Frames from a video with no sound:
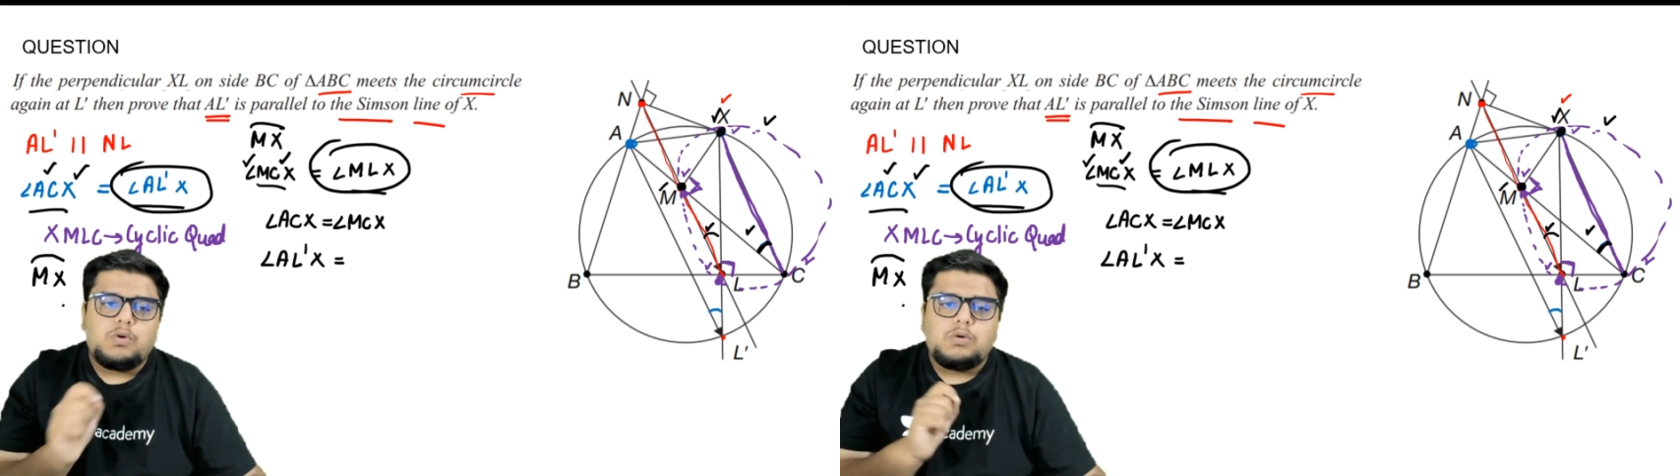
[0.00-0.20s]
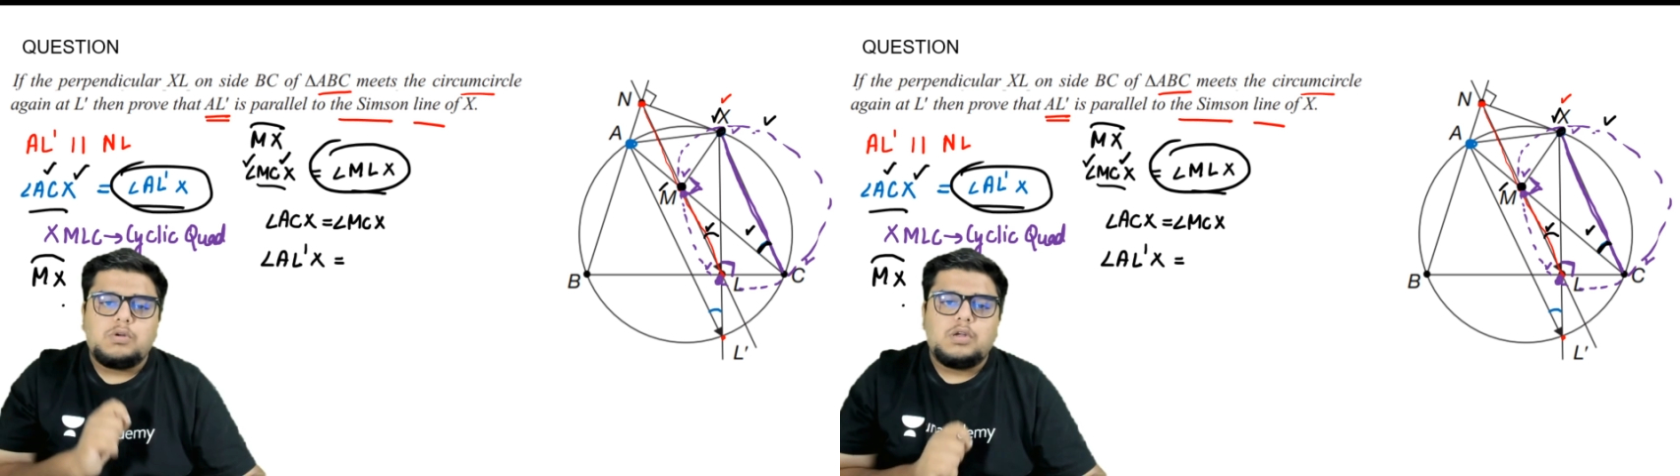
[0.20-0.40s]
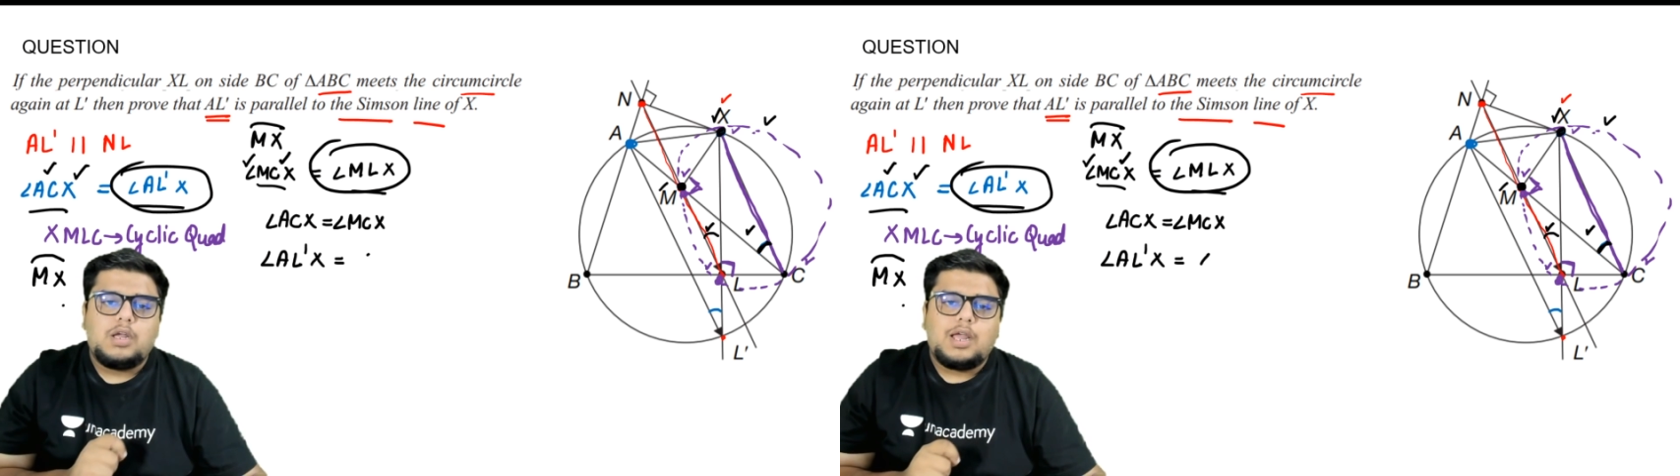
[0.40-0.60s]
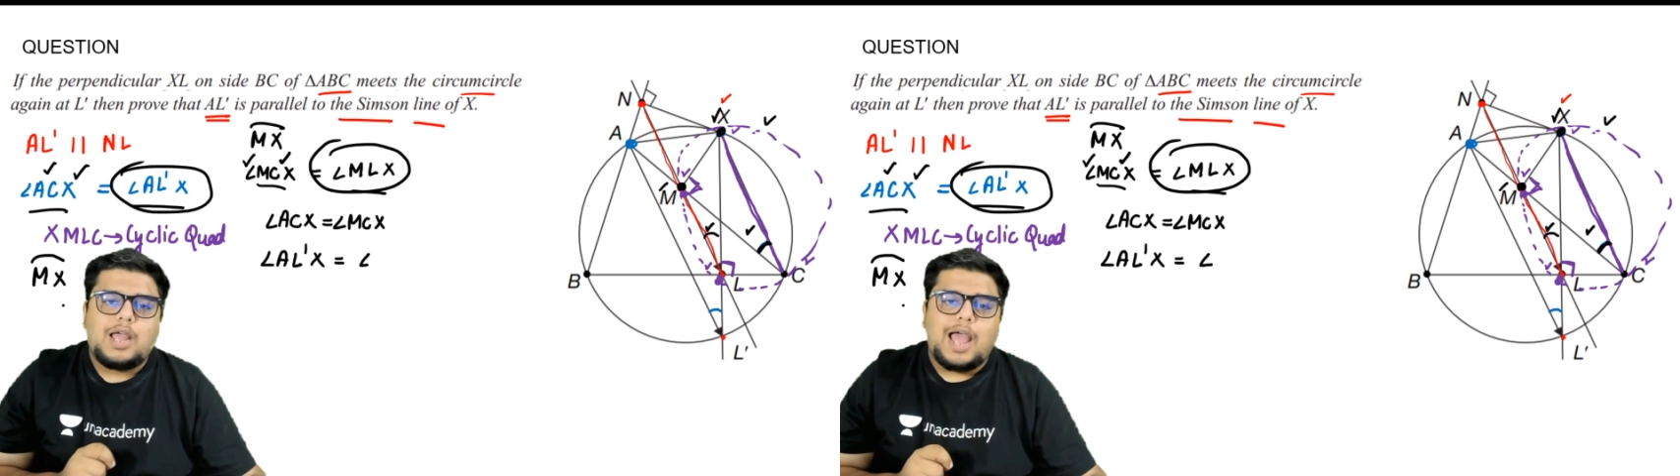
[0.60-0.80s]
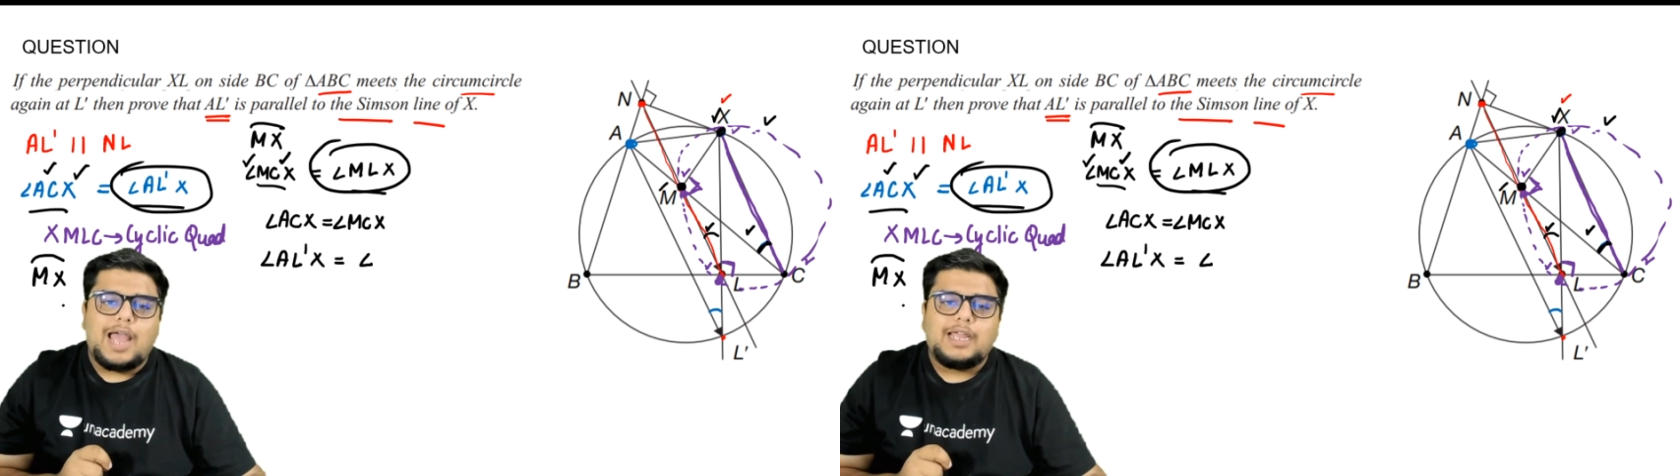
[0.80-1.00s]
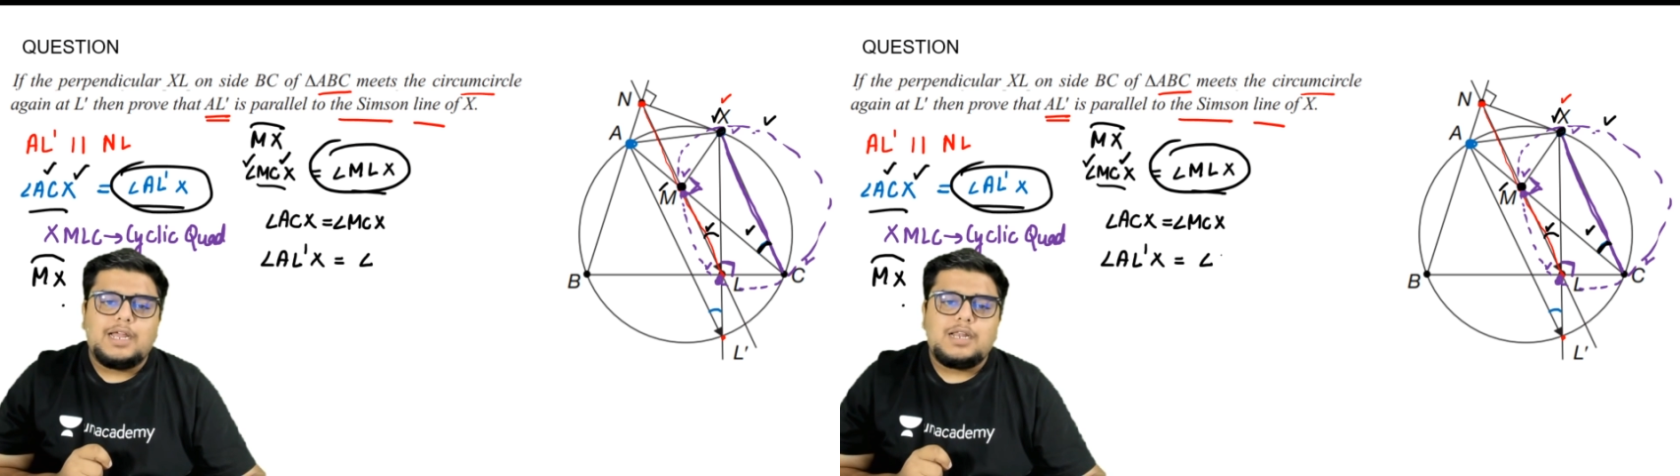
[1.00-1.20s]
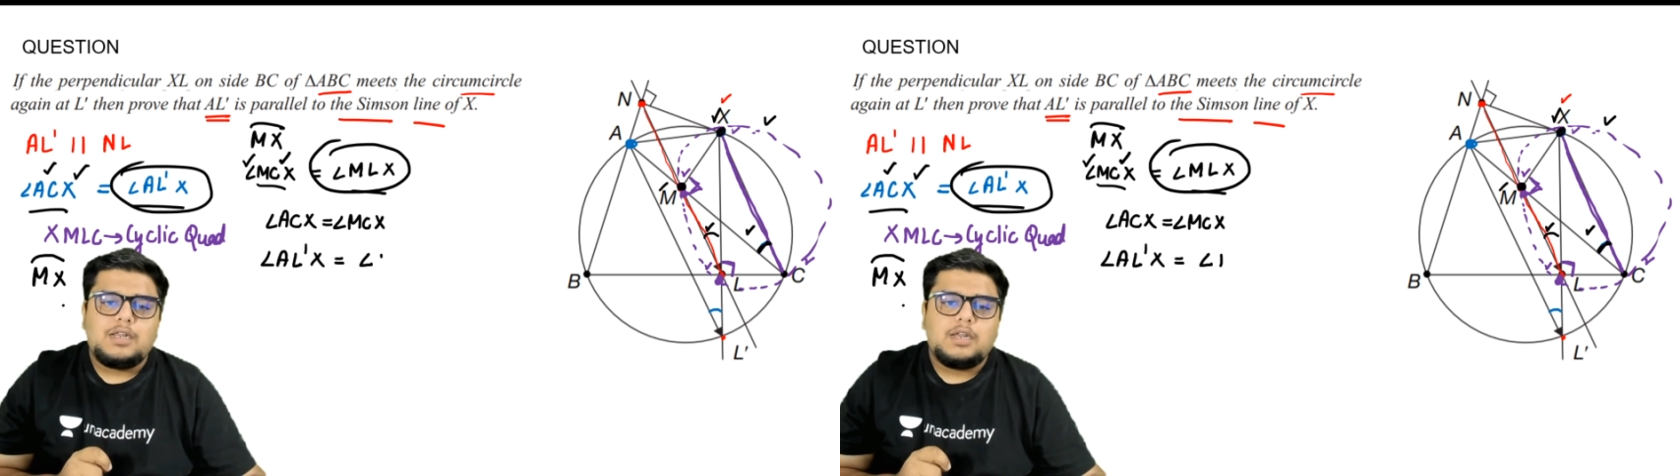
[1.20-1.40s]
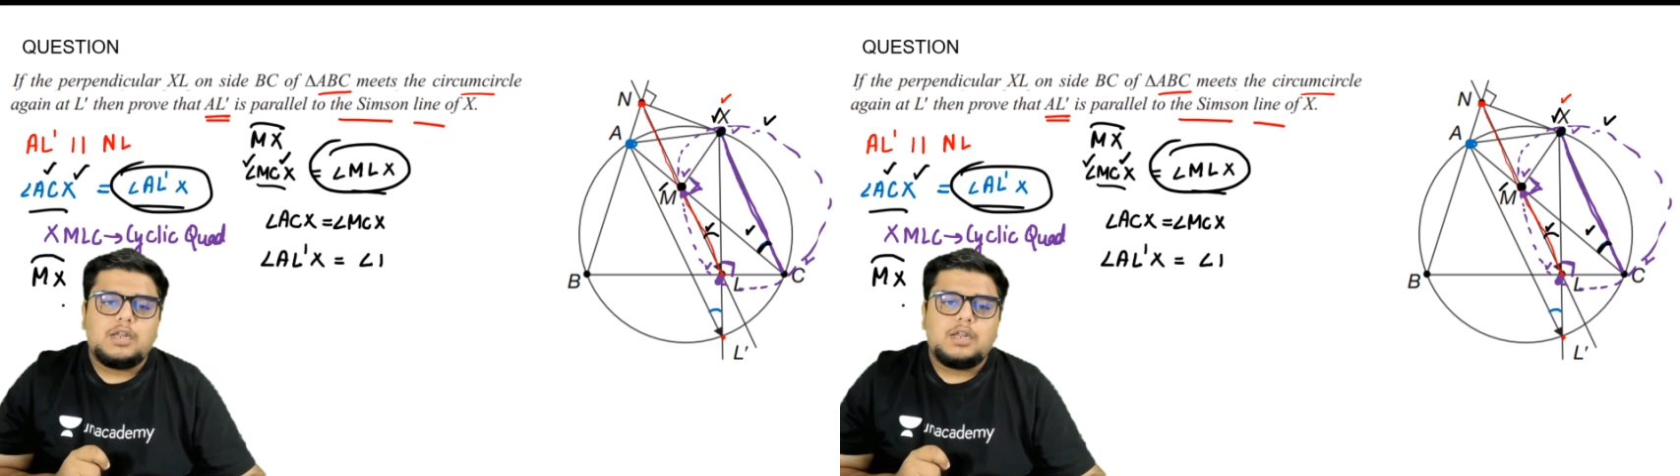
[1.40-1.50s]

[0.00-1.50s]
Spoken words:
to angle